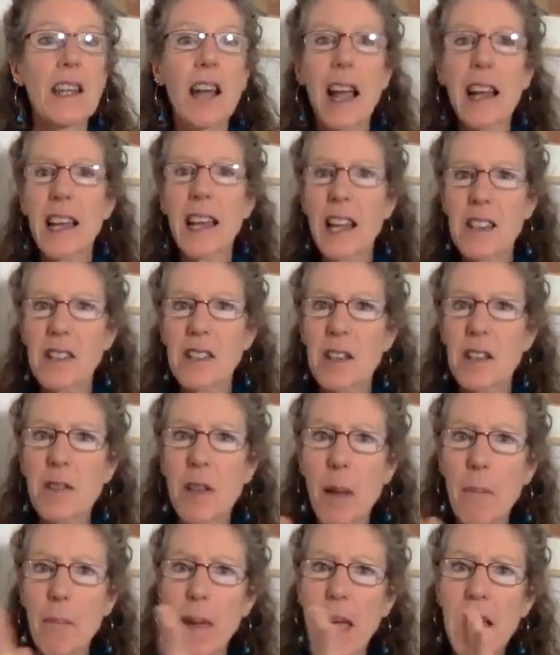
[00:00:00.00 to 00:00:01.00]
guess
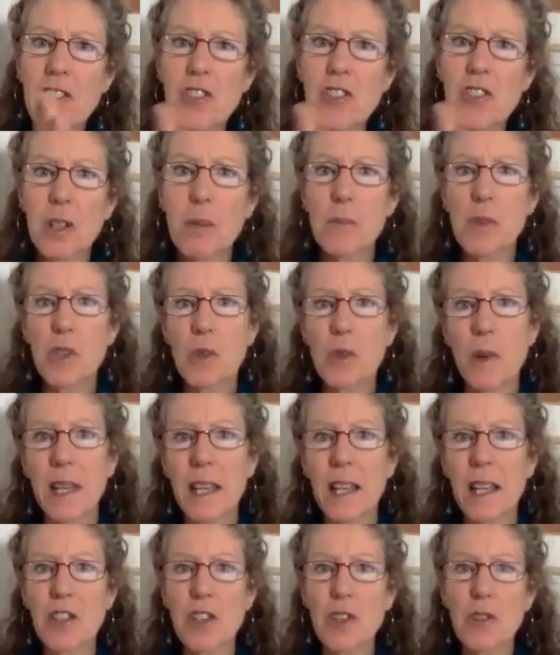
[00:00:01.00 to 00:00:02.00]
that pendulum
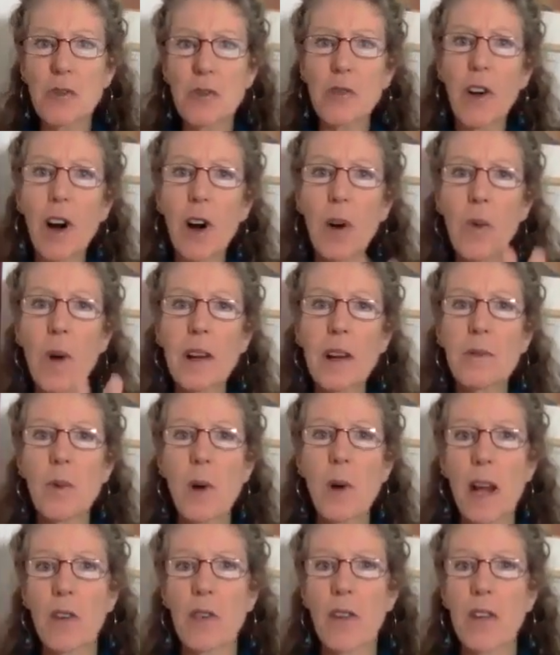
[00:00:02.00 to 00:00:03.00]
swinging too far one
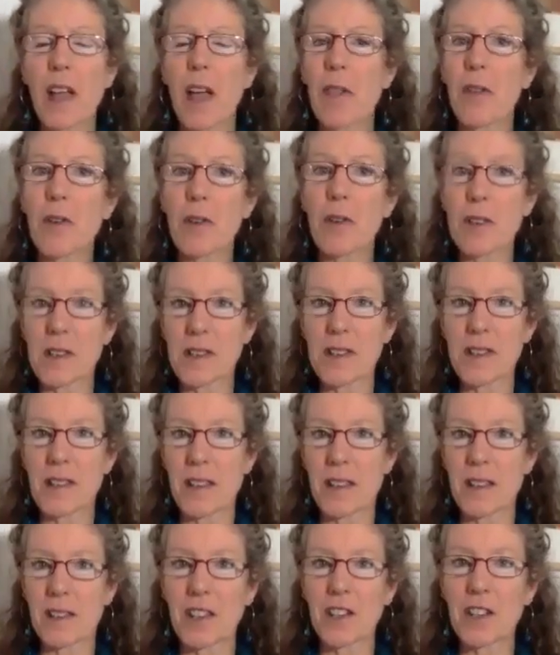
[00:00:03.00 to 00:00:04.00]
way or the other is
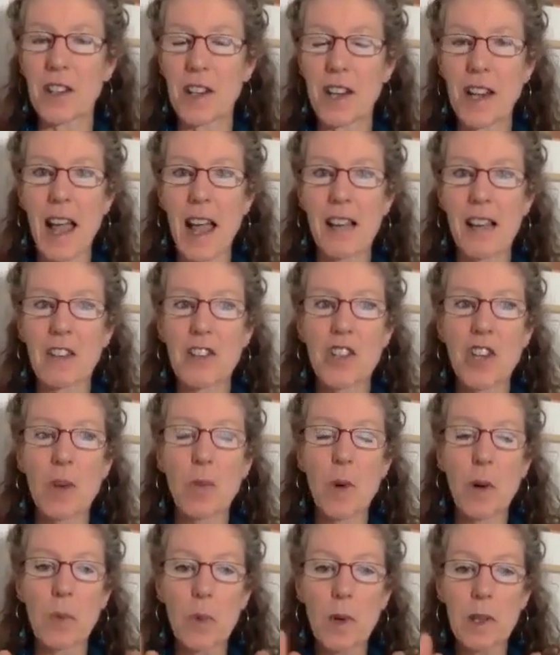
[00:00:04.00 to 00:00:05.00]
the good analogy,
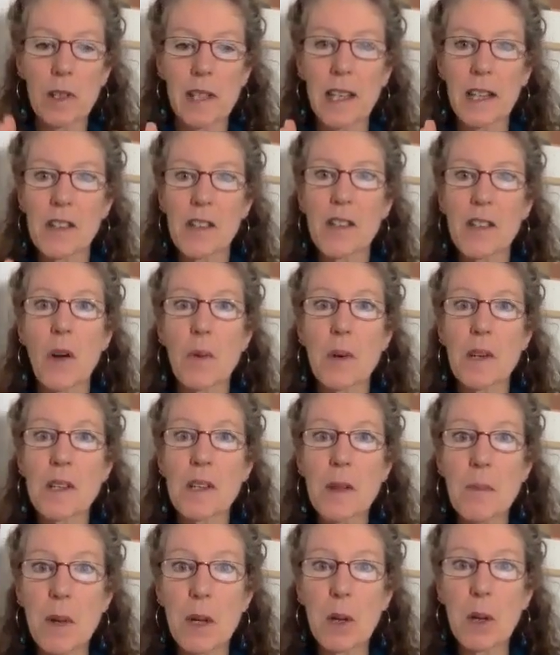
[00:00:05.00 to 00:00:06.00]
when really it's always
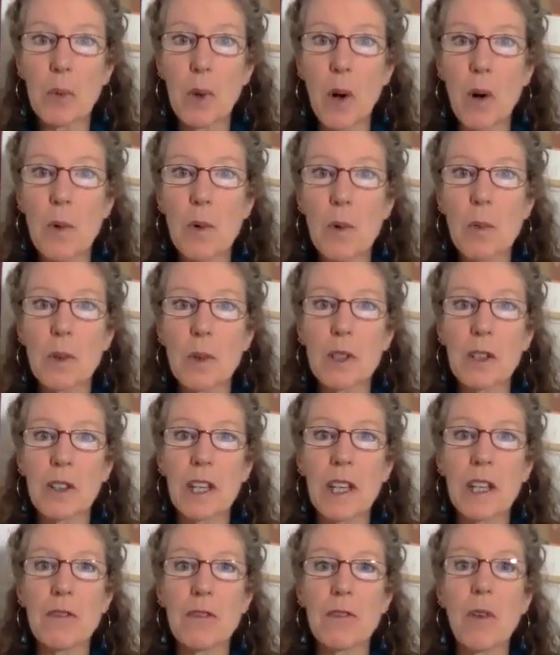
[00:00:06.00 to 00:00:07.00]
the middle road we're
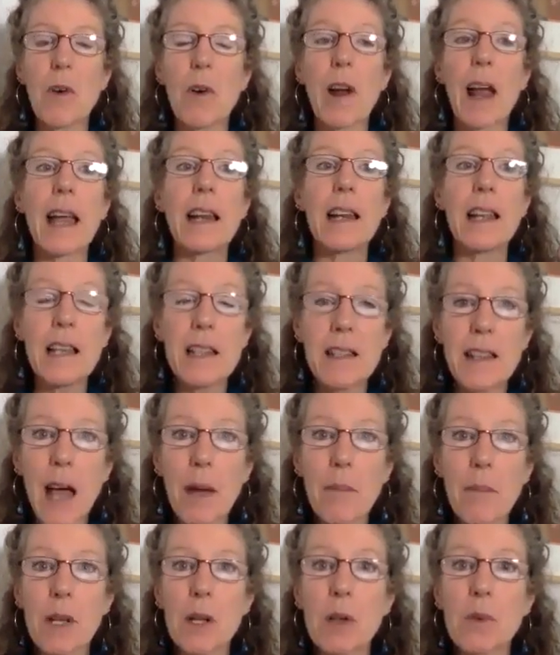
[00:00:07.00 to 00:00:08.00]
looking for. And in
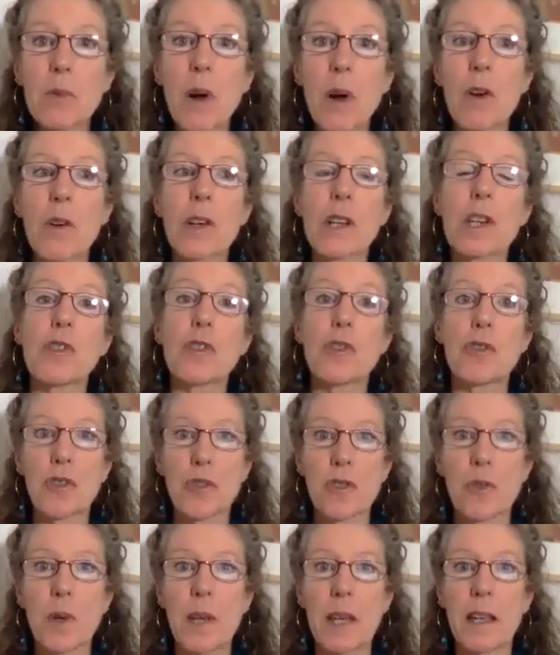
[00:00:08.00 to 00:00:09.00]
that middle road is
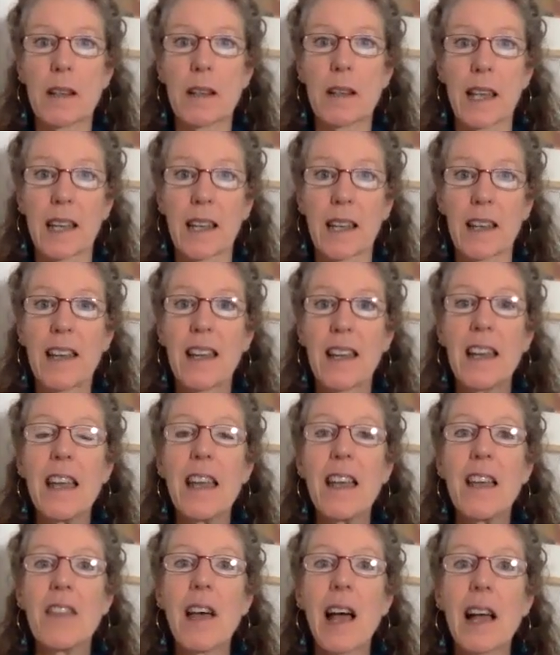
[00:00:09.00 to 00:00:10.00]
true healing.
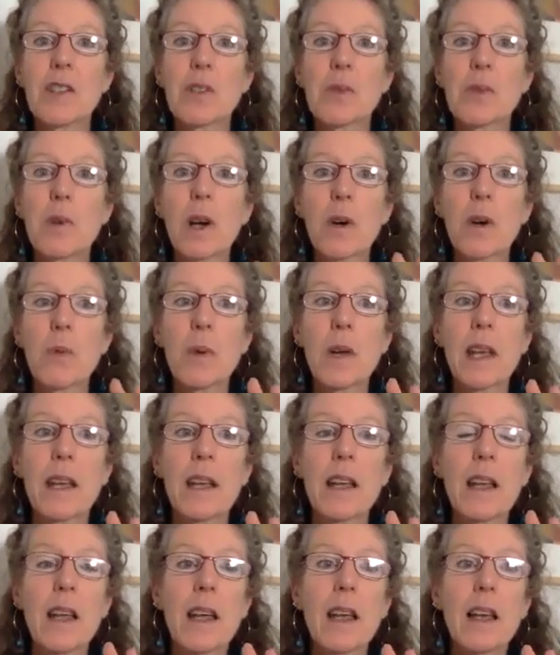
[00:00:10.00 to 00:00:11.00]
That's where
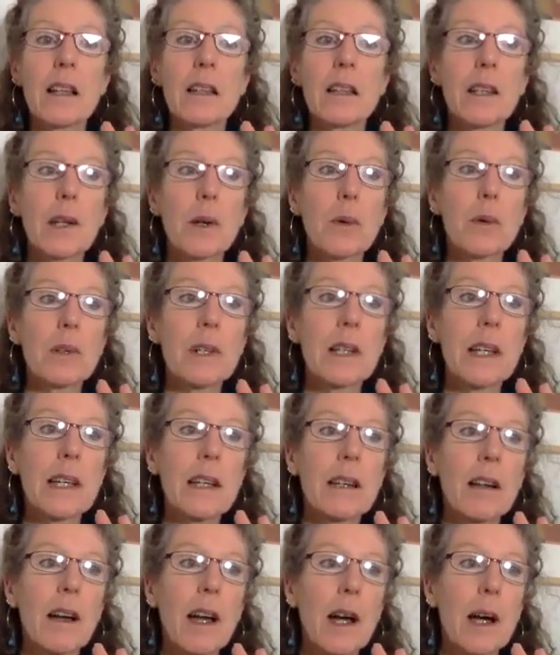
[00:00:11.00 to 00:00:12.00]
we literally